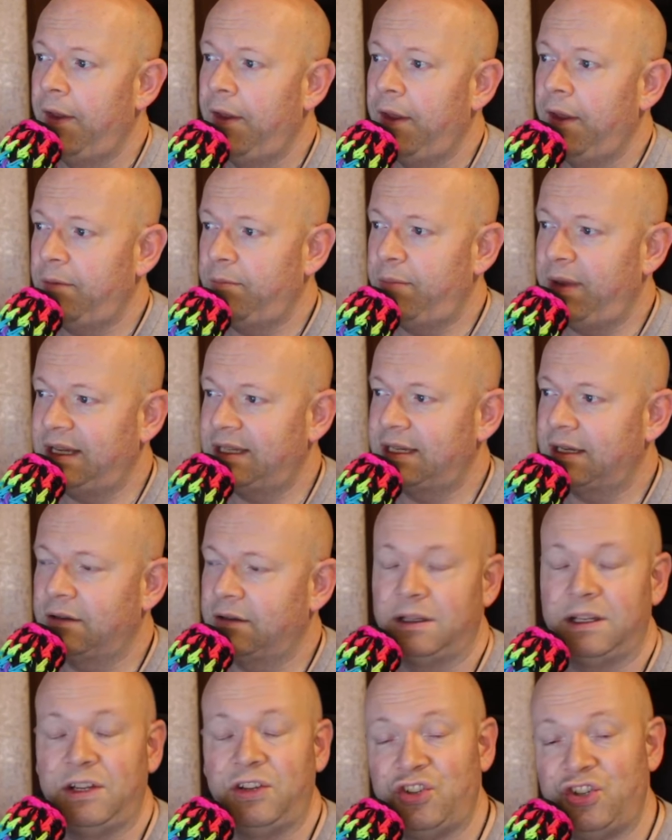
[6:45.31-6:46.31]
And
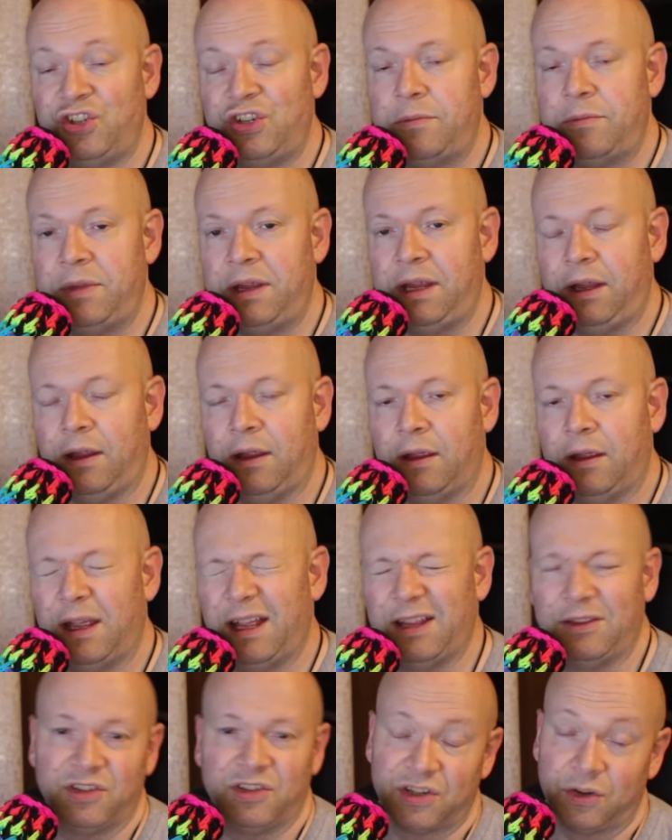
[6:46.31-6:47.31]
basically, Jimmy
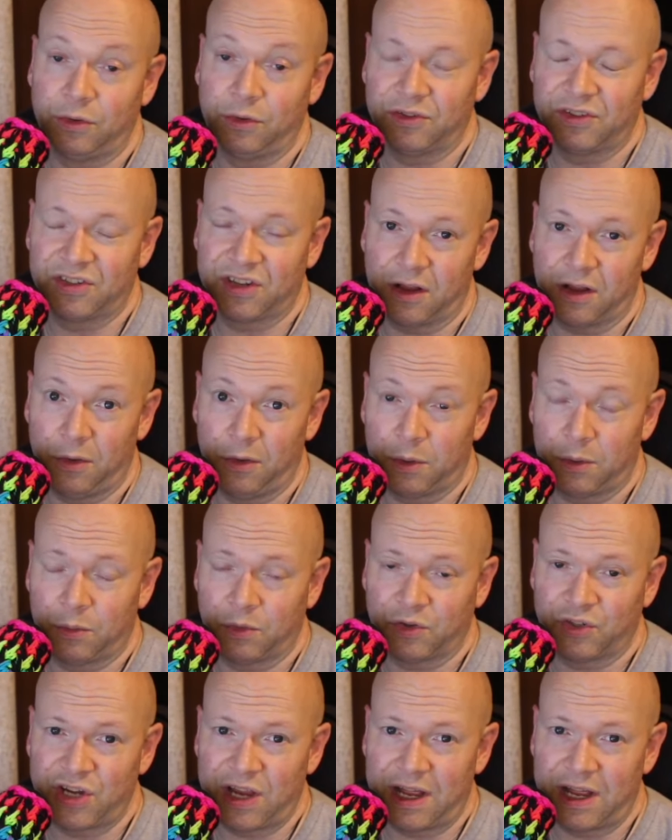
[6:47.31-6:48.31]
and Solo Sikoa were
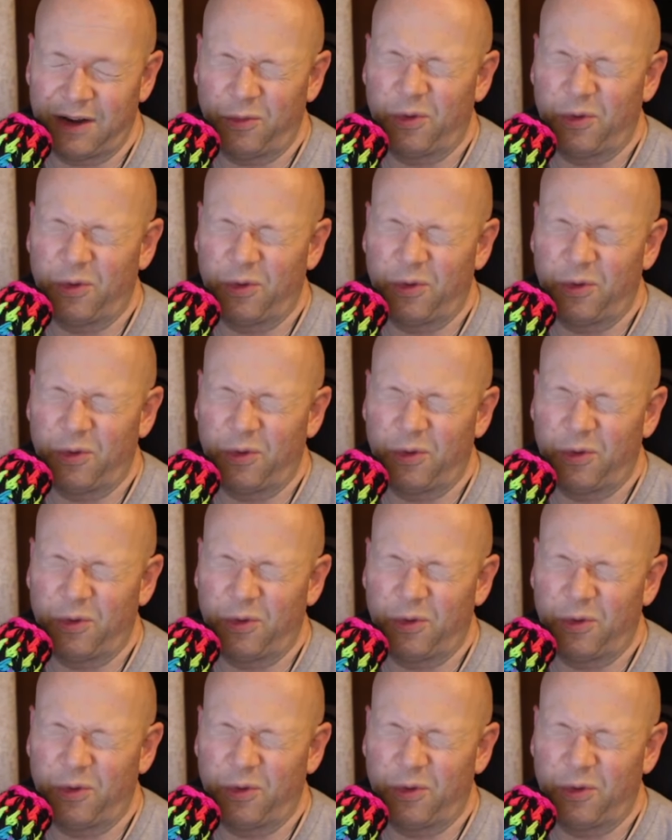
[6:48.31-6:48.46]
chatting.